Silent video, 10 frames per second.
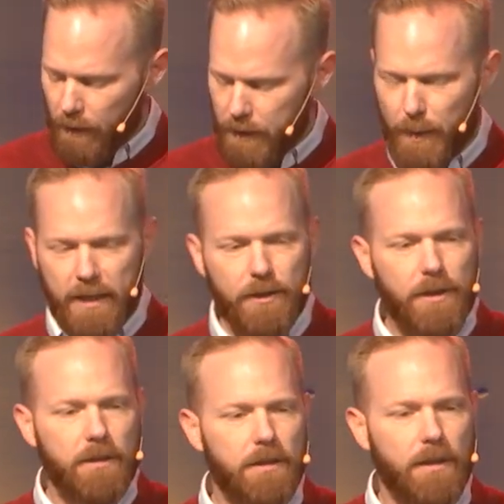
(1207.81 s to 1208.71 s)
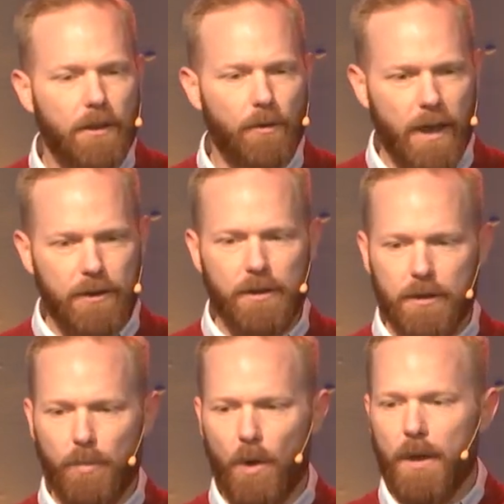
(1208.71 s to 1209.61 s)
This passage tells us that creation
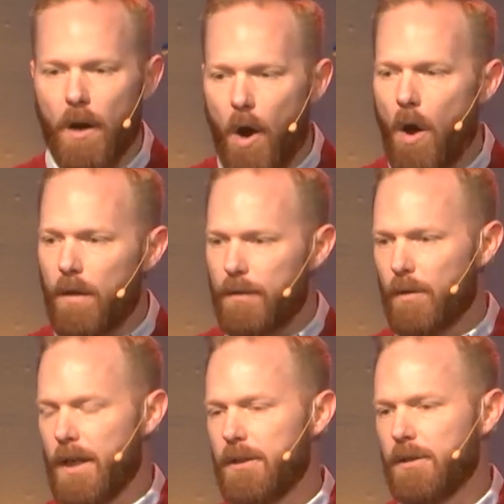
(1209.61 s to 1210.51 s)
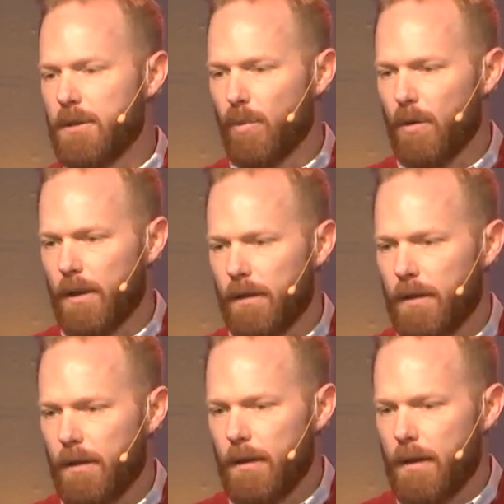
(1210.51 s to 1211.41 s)
is broken. All of creation is broken.
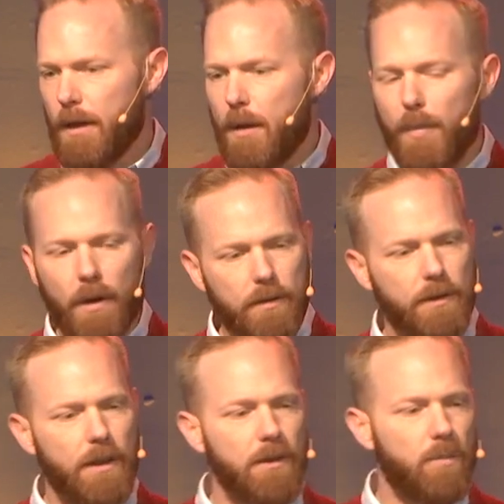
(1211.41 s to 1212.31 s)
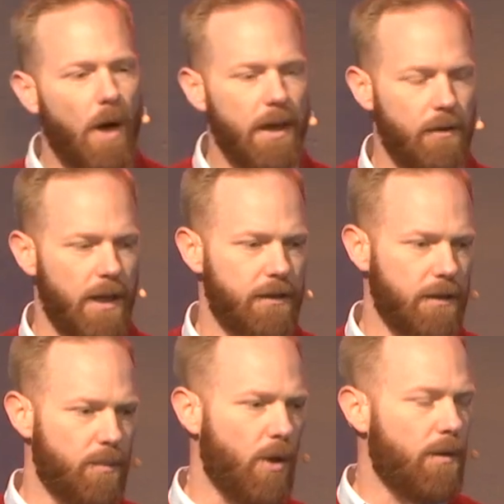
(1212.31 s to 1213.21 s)
But it also tells us why creation
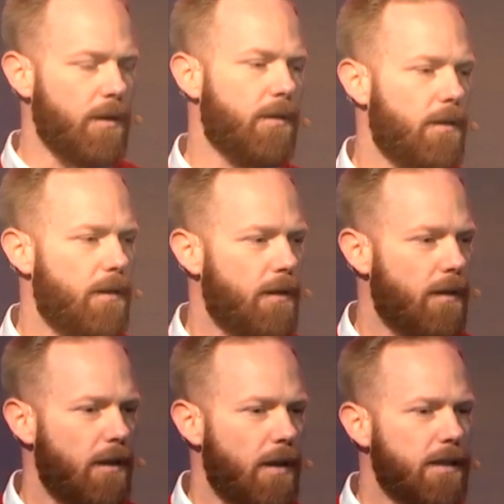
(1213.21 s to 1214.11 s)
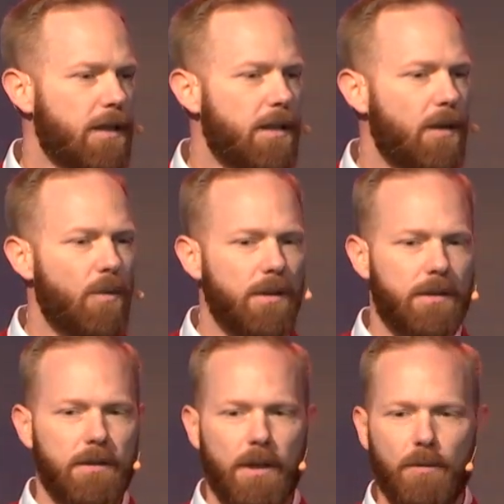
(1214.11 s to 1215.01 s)
is broken. It says that it
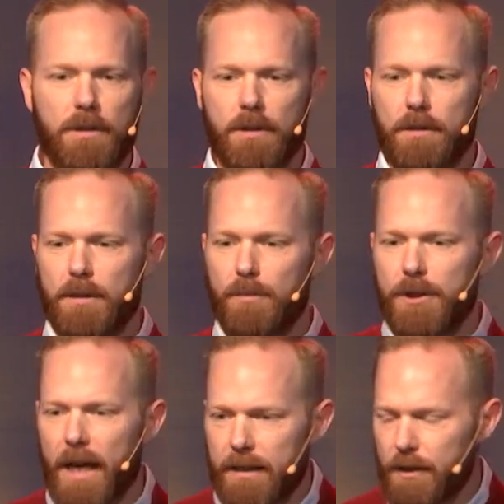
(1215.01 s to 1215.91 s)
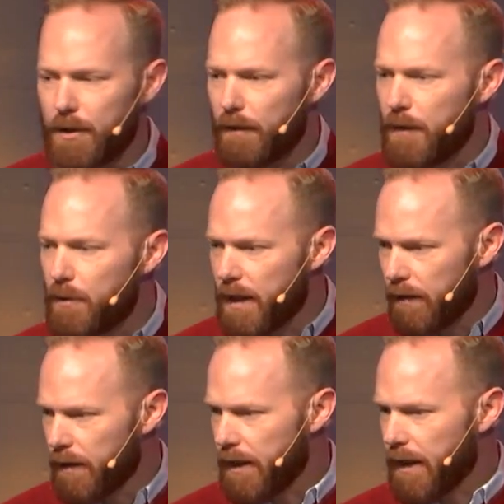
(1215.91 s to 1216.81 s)
was subjected to
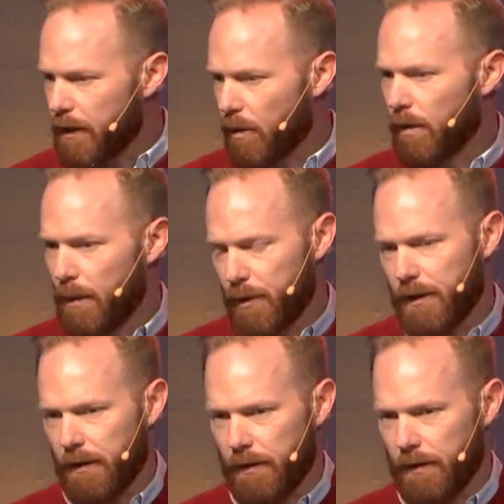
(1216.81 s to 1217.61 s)
futility and corruption.